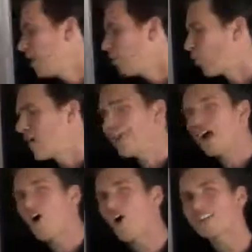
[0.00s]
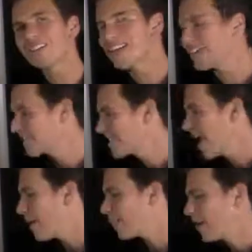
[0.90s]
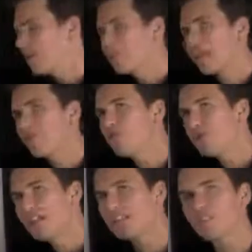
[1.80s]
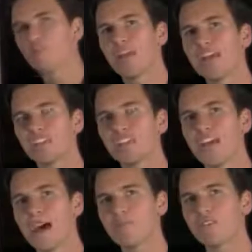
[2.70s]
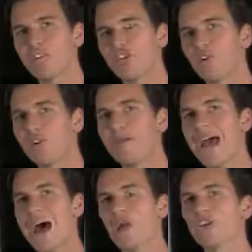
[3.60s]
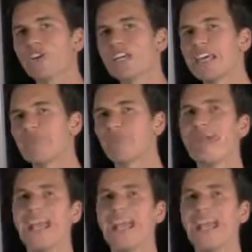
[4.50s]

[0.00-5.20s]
But when they are at the next step, if you can't explain the steps and show them how they're going to get from